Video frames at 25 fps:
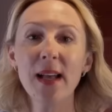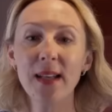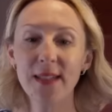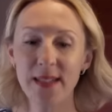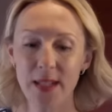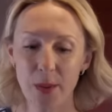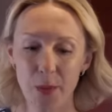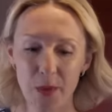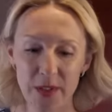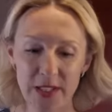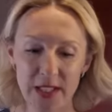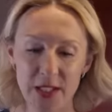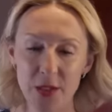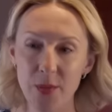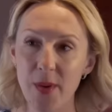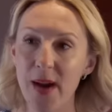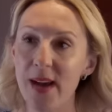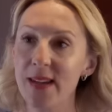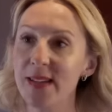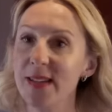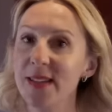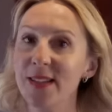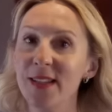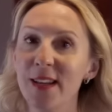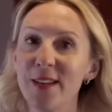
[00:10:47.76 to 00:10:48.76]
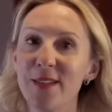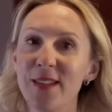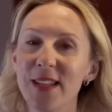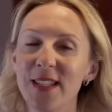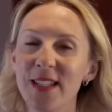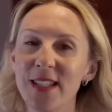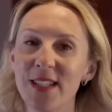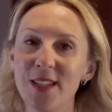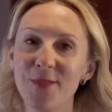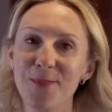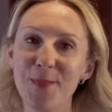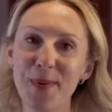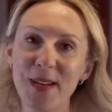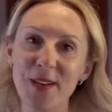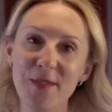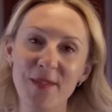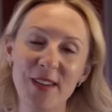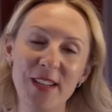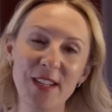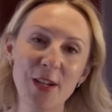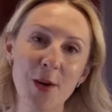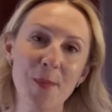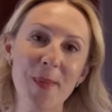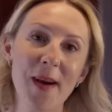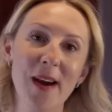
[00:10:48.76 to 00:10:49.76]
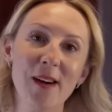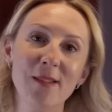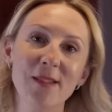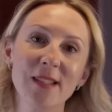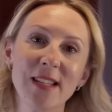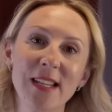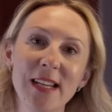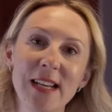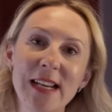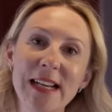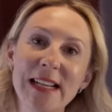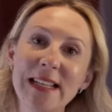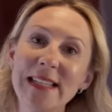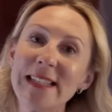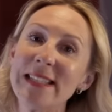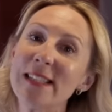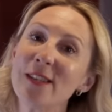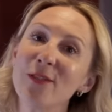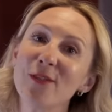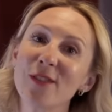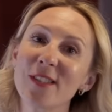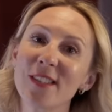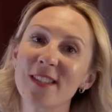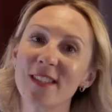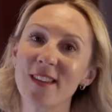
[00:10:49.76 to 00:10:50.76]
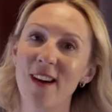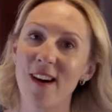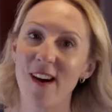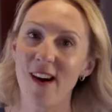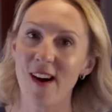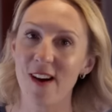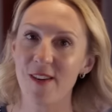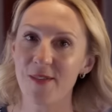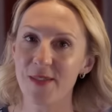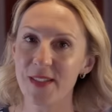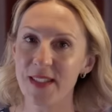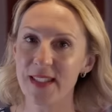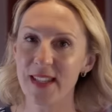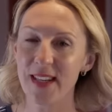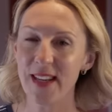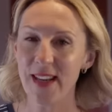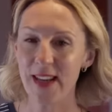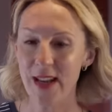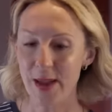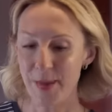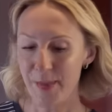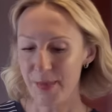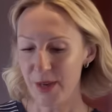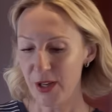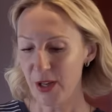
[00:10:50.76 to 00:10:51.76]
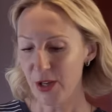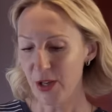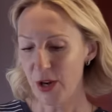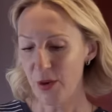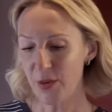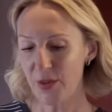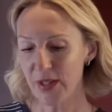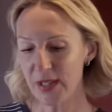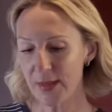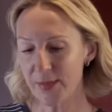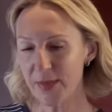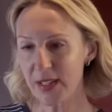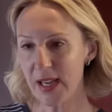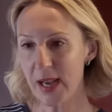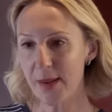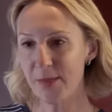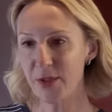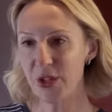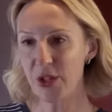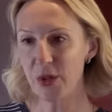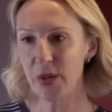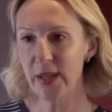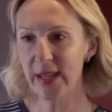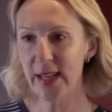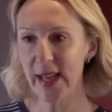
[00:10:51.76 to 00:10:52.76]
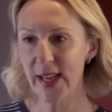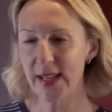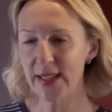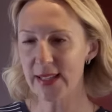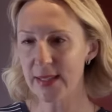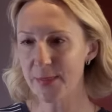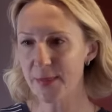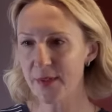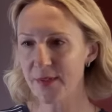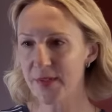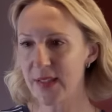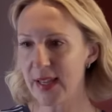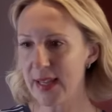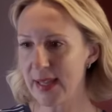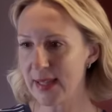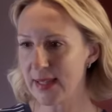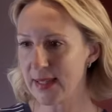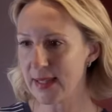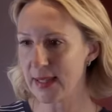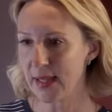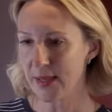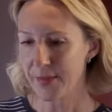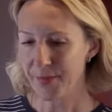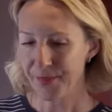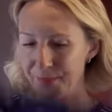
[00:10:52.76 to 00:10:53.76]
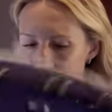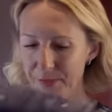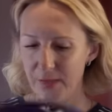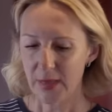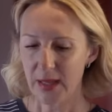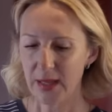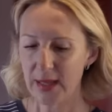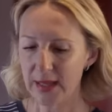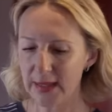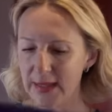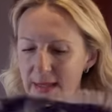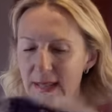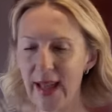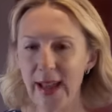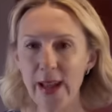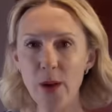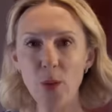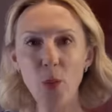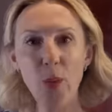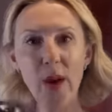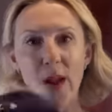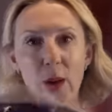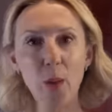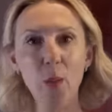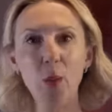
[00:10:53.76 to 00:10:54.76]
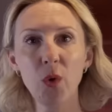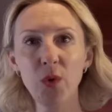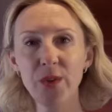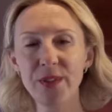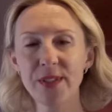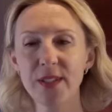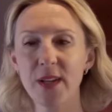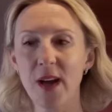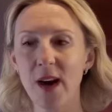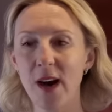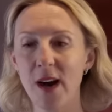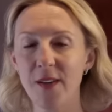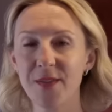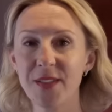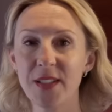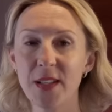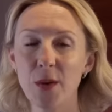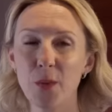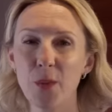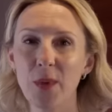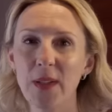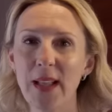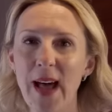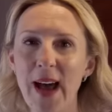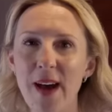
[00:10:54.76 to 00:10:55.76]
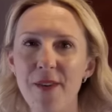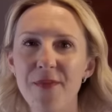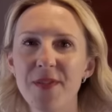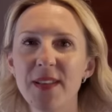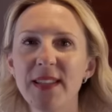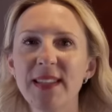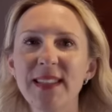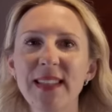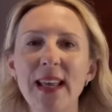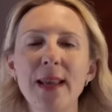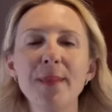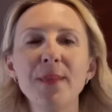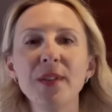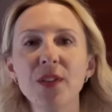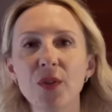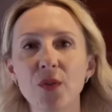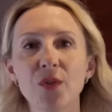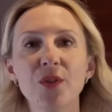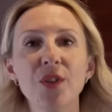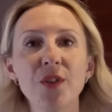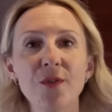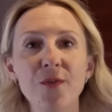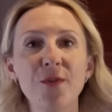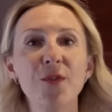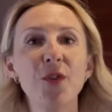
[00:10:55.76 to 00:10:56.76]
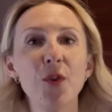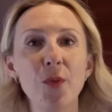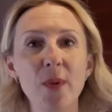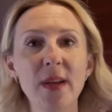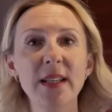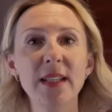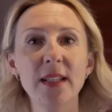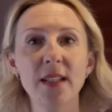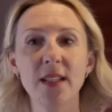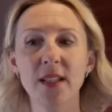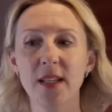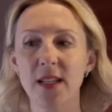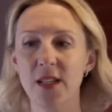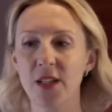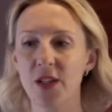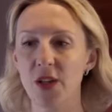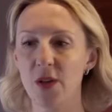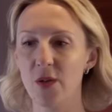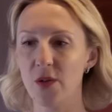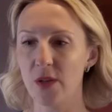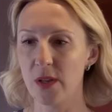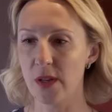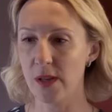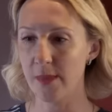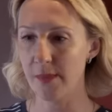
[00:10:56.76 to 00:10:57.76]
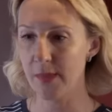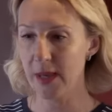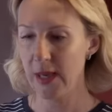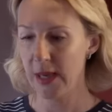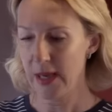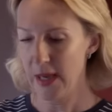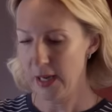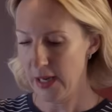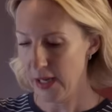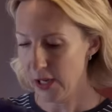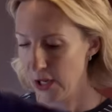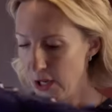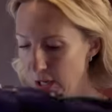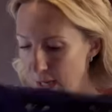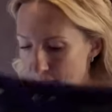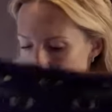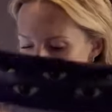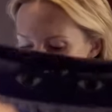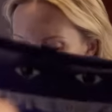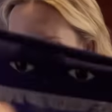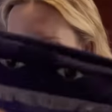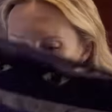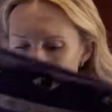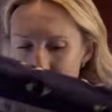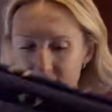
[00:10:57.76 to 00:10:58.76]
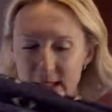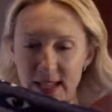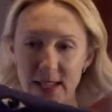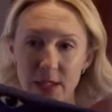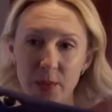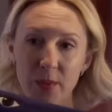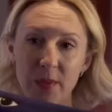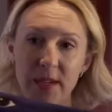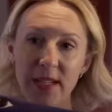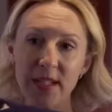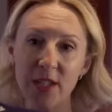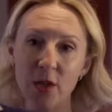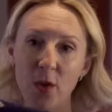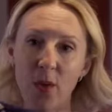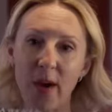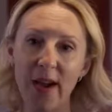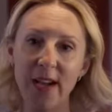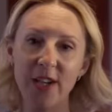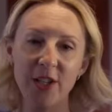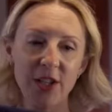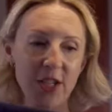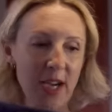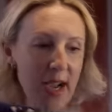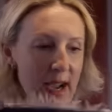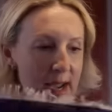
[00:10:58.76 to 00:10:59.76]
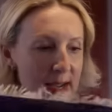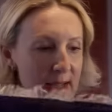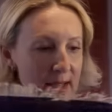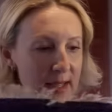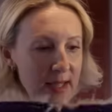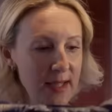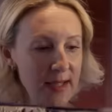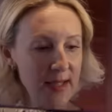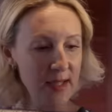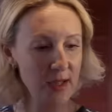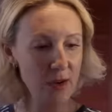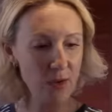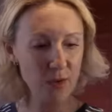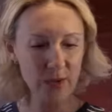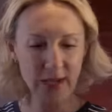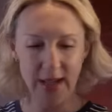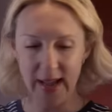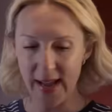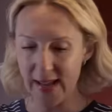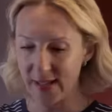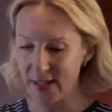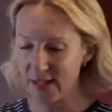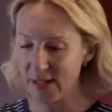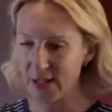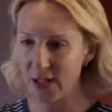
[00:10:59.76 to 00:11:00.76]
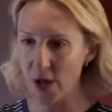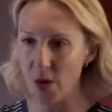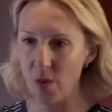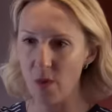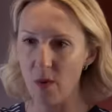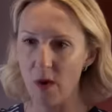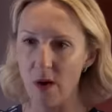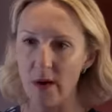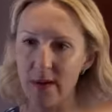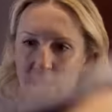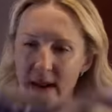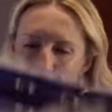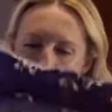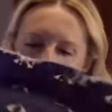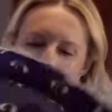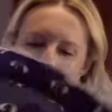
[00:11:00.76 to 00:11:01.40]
else I wanted to add is, this has been a video about silk scarves, but you know, sometimes you can get some of these lightweight wool scarves that will have the same sort of fluidity to them. You can see that this one is quite giant. It's an old Kenzo one,